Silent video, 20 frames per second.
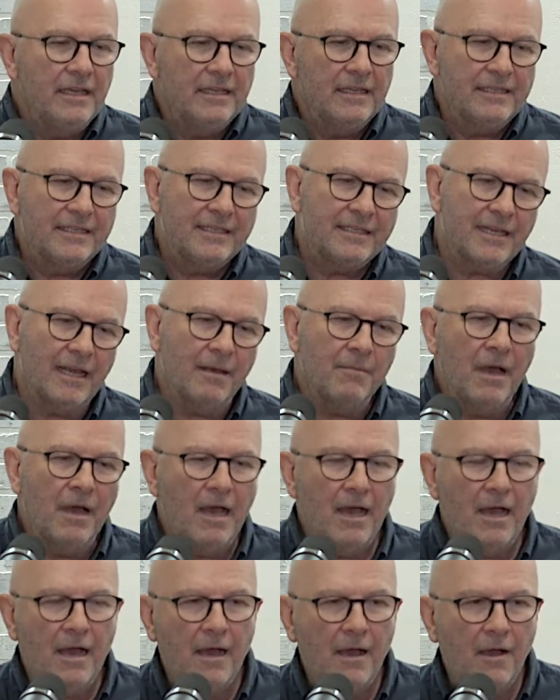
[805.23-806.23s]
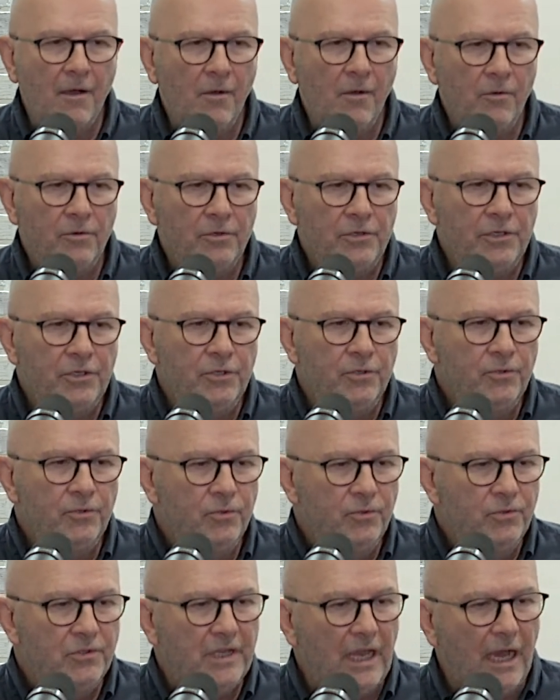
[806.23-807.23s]
somehow
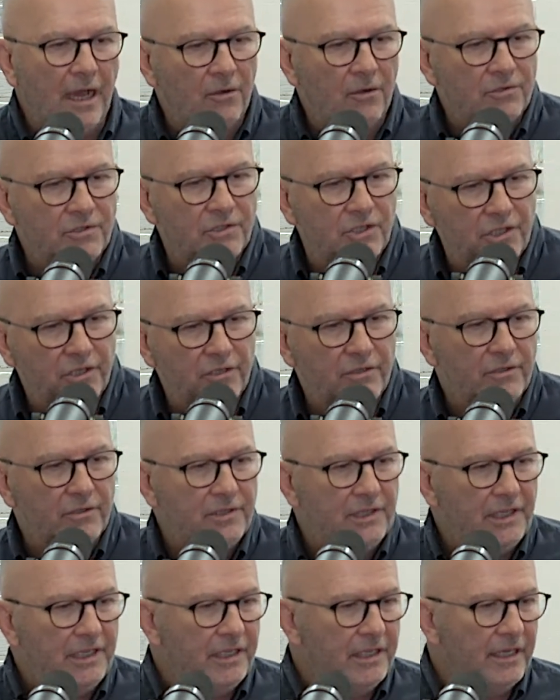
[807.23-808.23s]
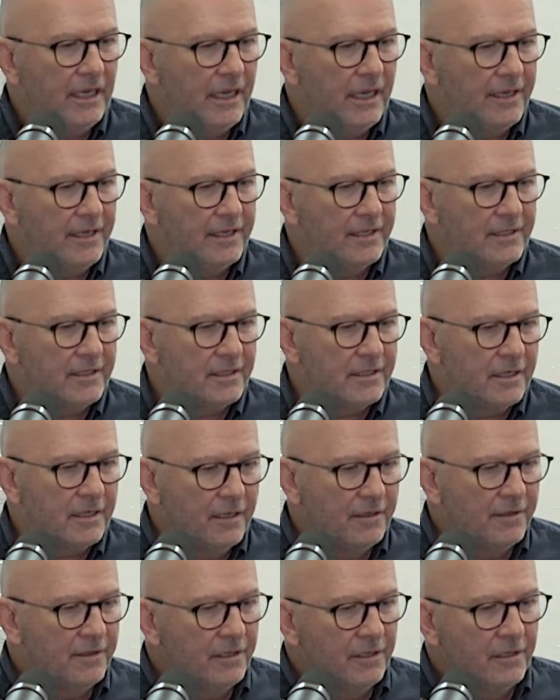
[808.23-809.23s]
used our journey as
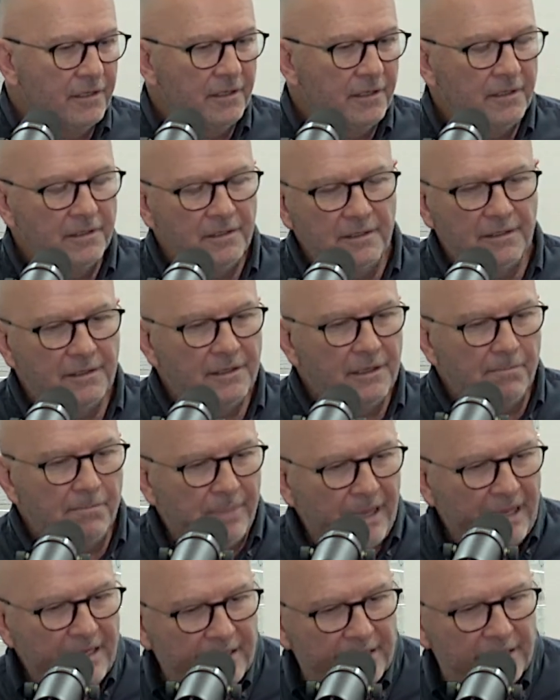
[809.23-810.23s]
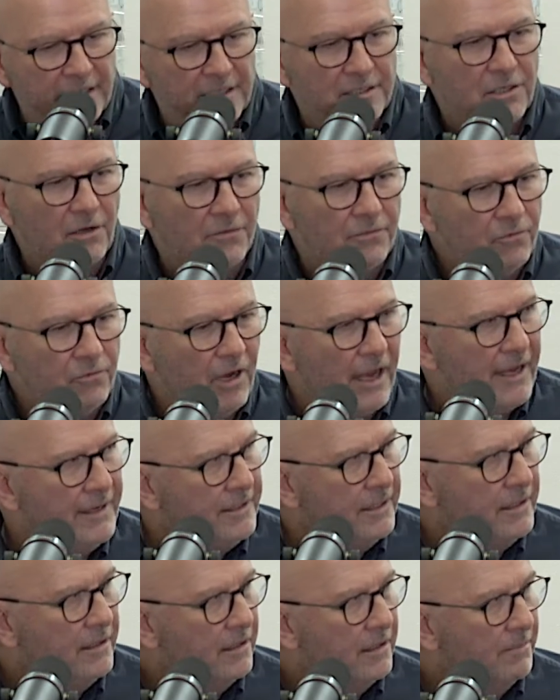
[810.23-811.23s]
the basis of
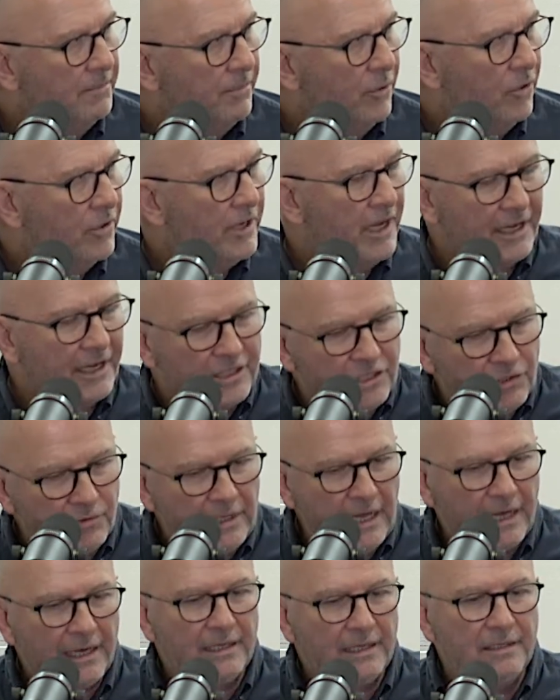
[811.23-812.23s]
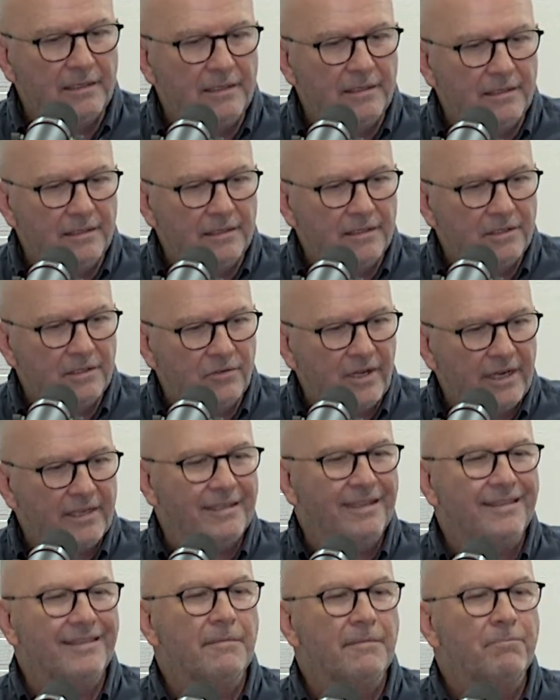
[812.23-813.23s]
writing the book,
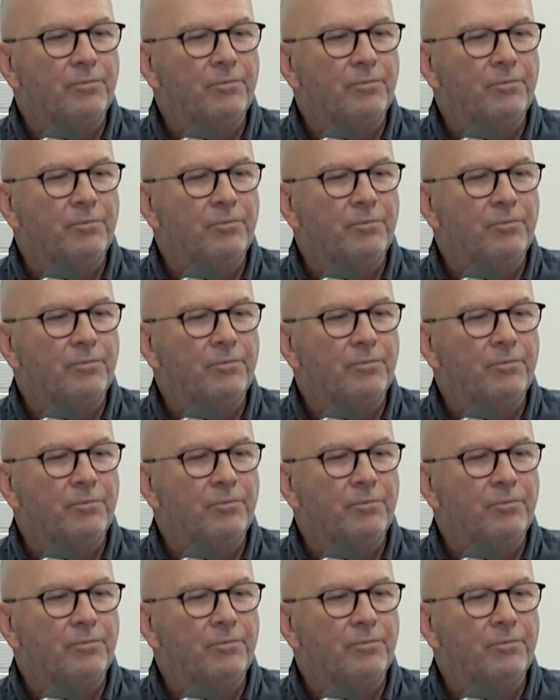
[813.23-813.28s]
extracting the